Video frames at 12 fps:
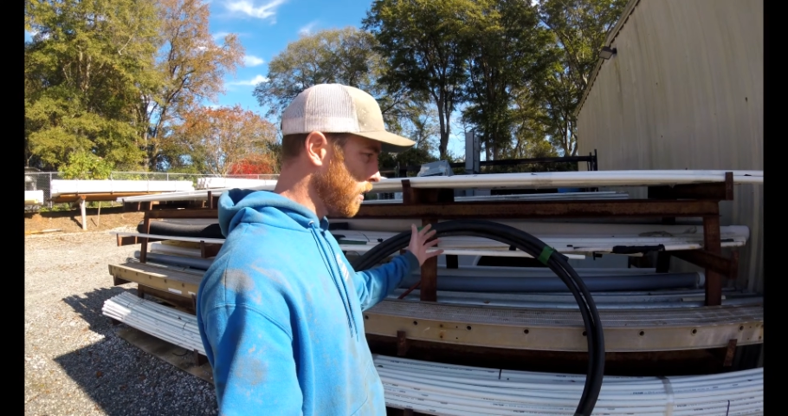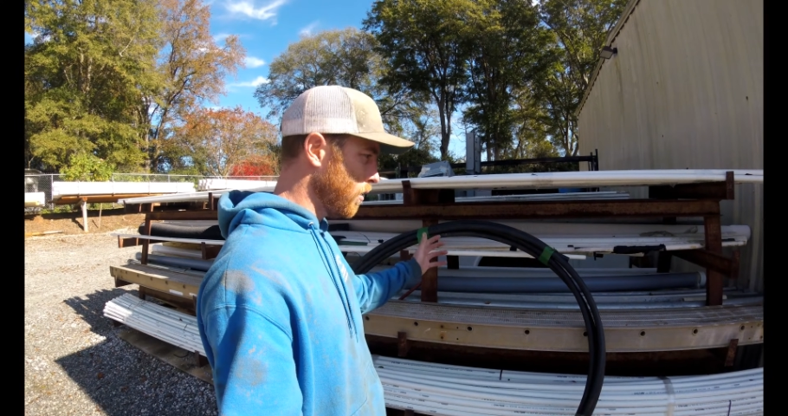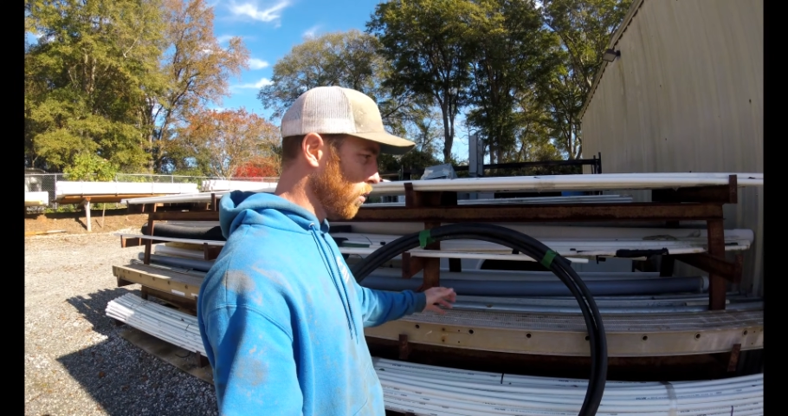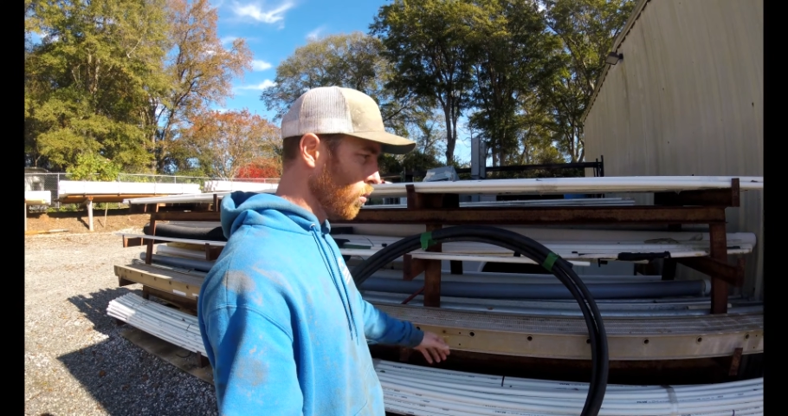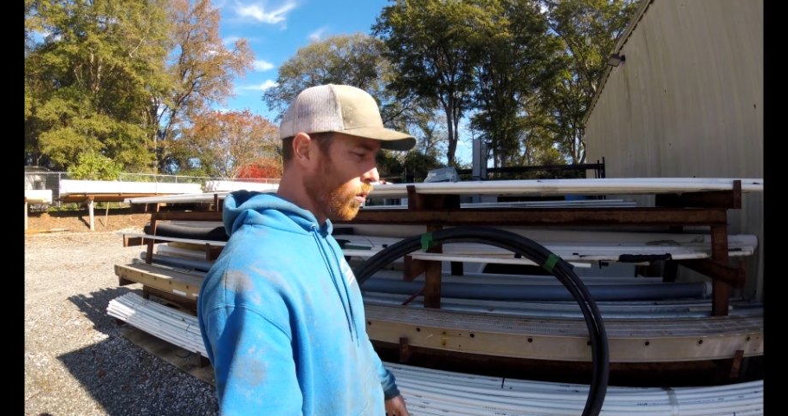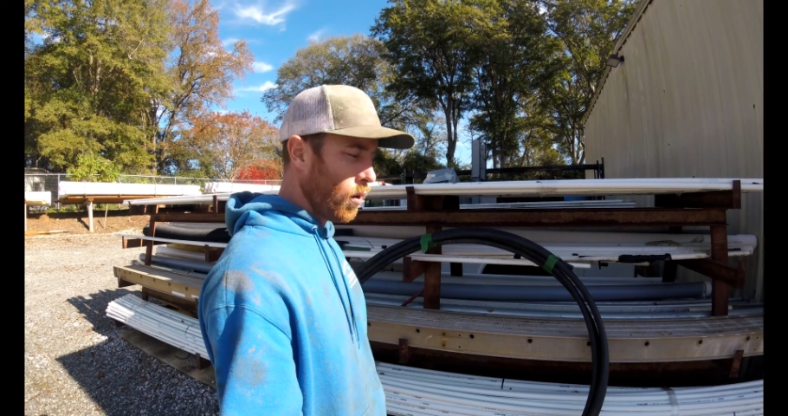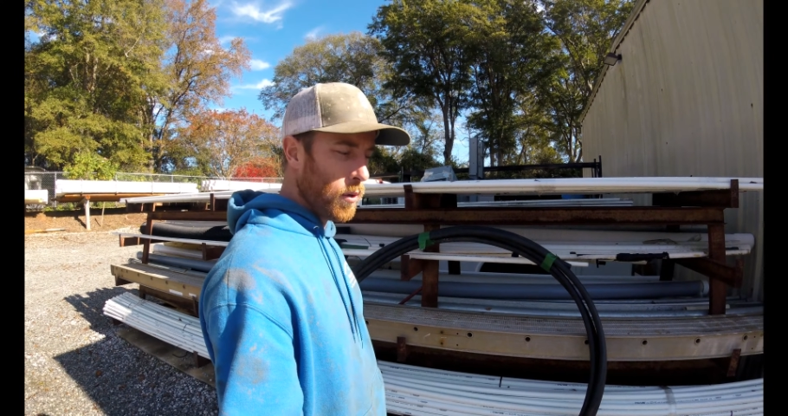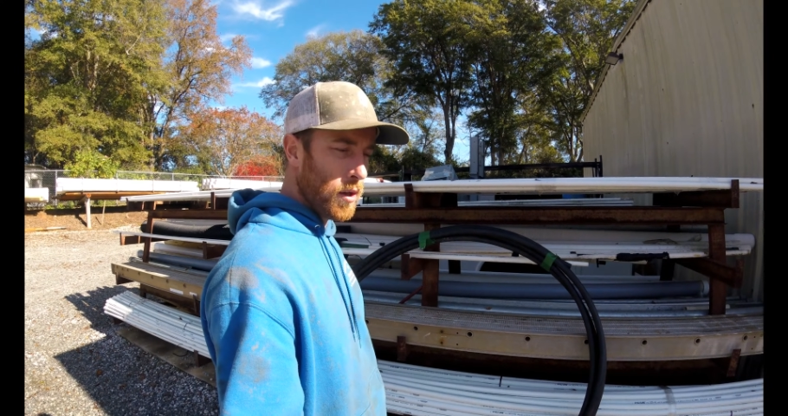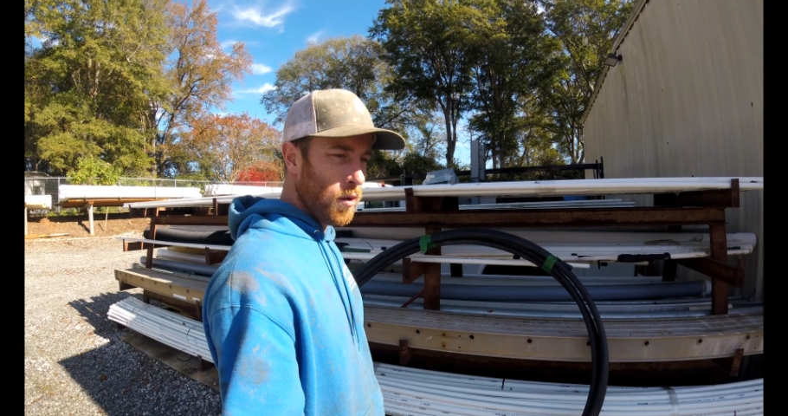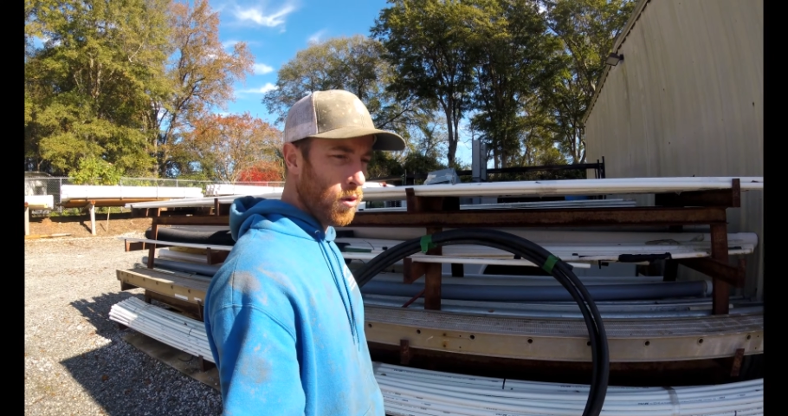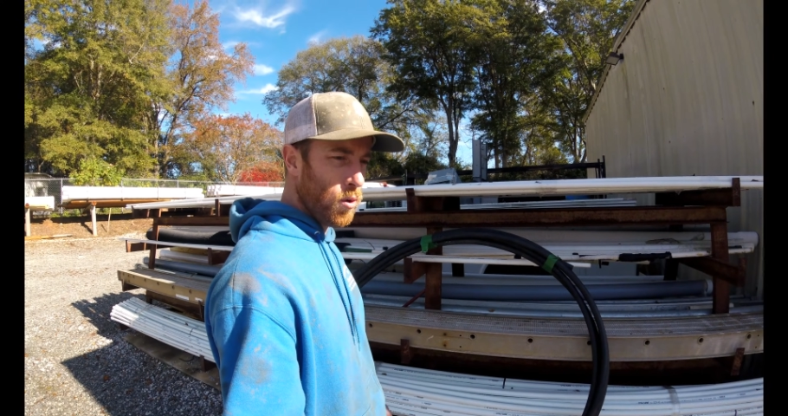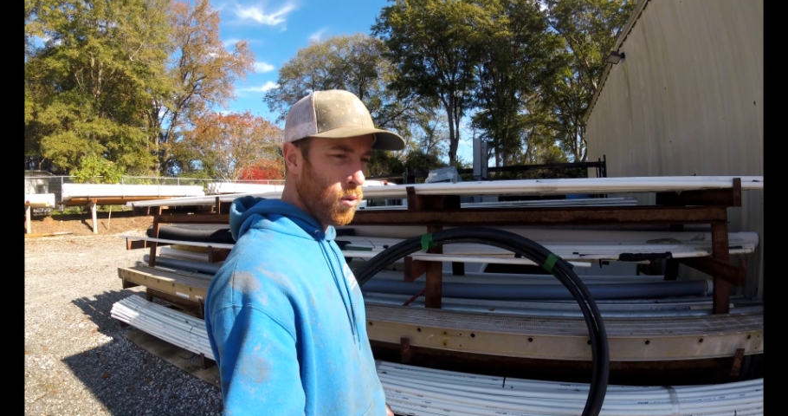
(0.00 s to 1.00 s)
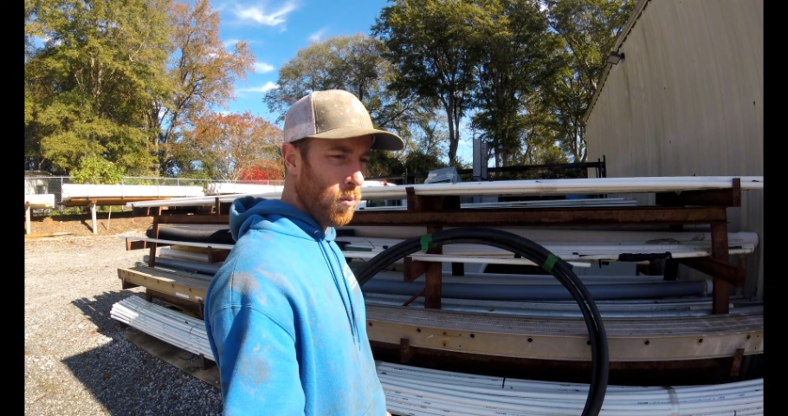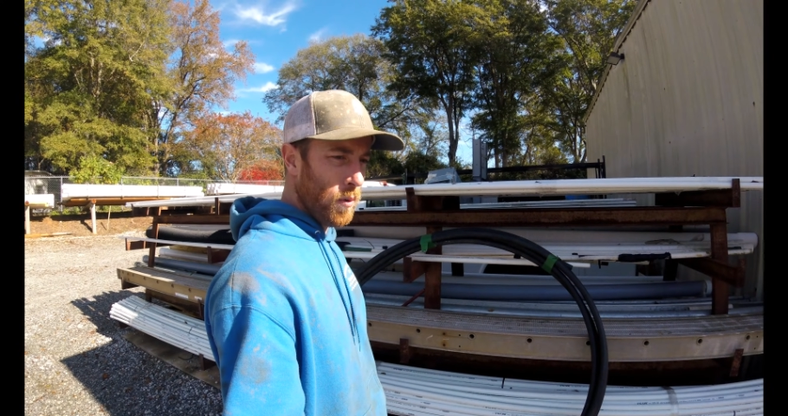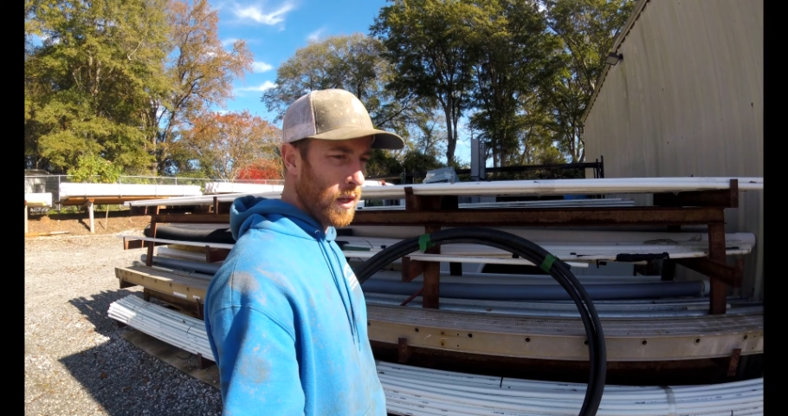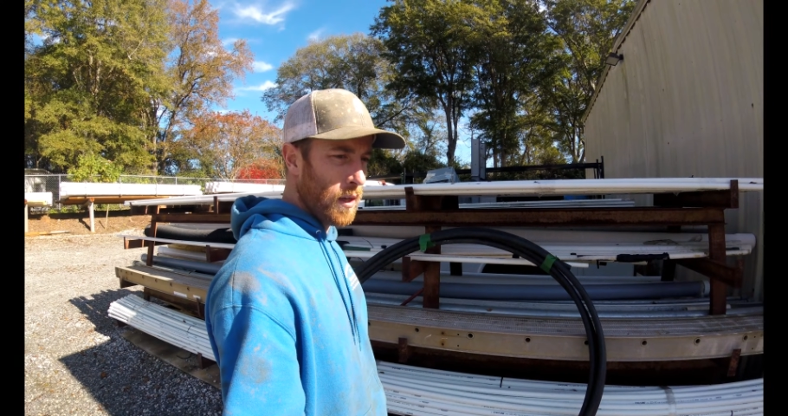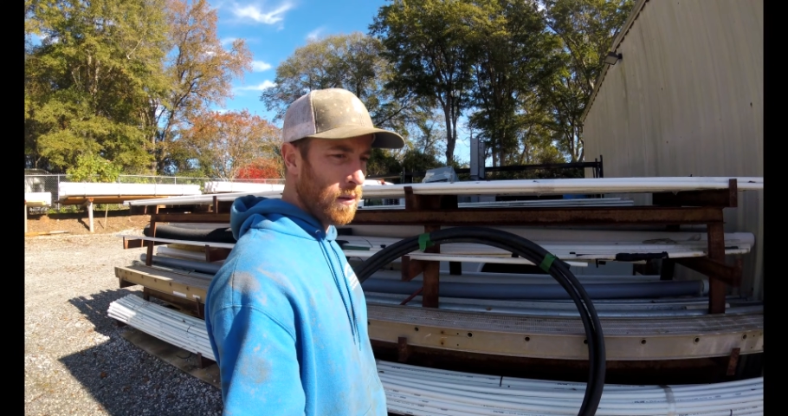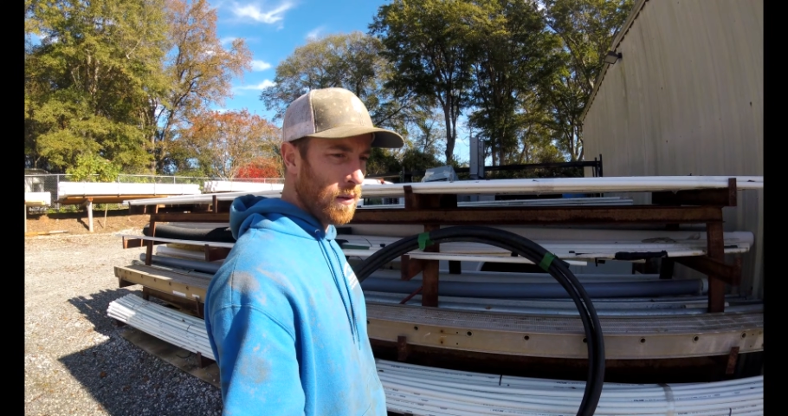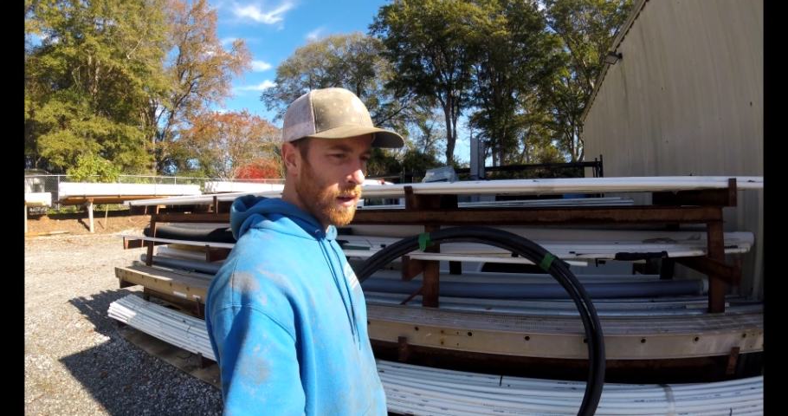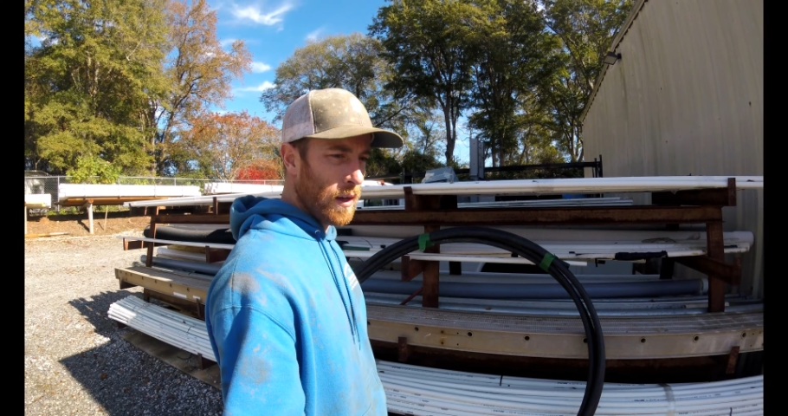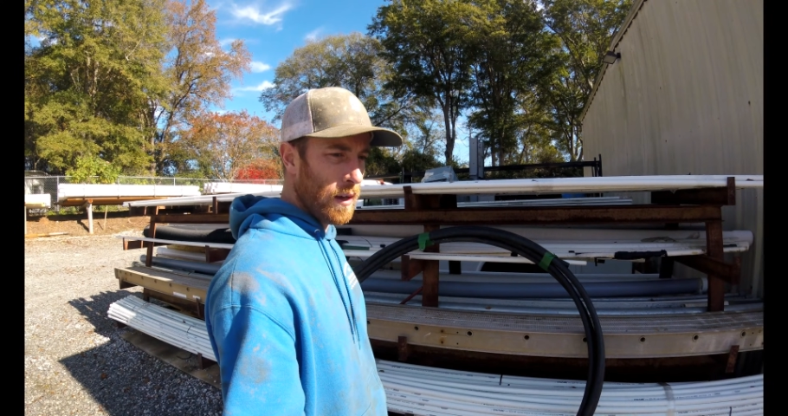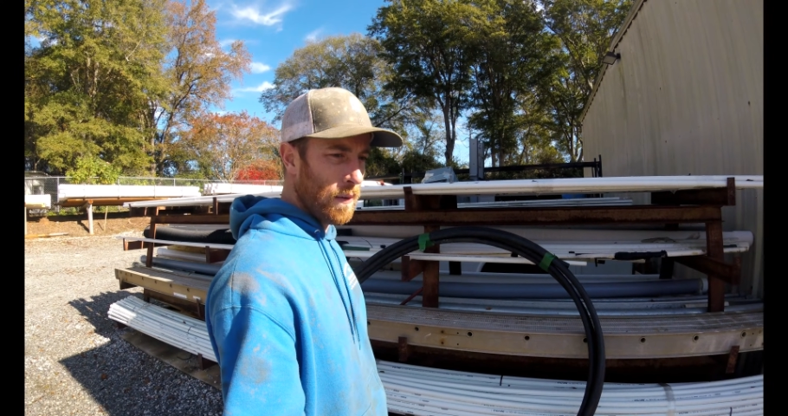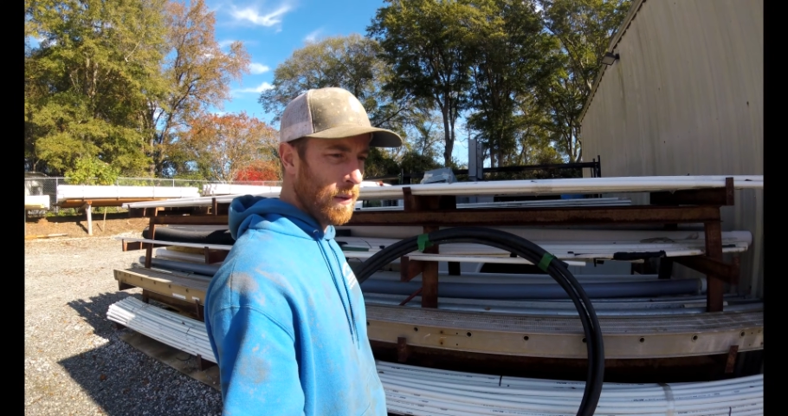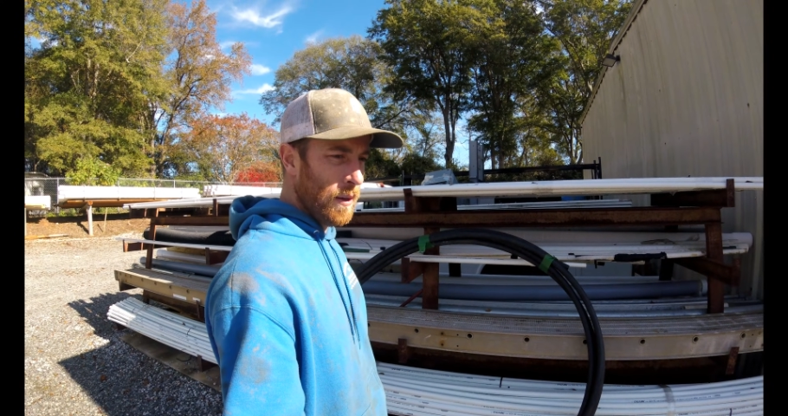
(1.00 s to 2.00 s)
do what we do, and
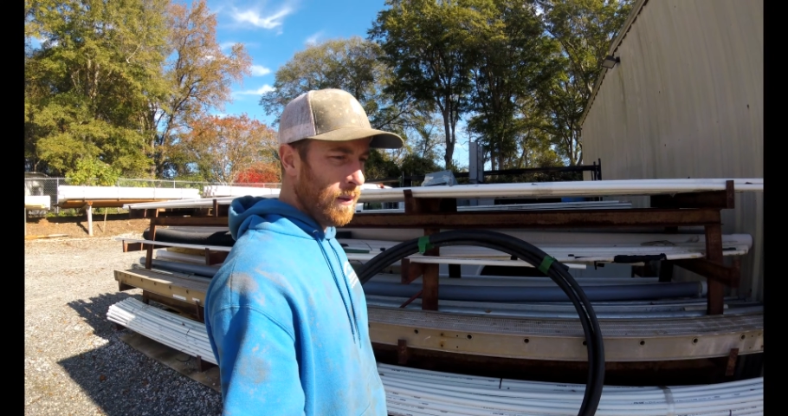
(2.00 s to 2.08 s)
uh,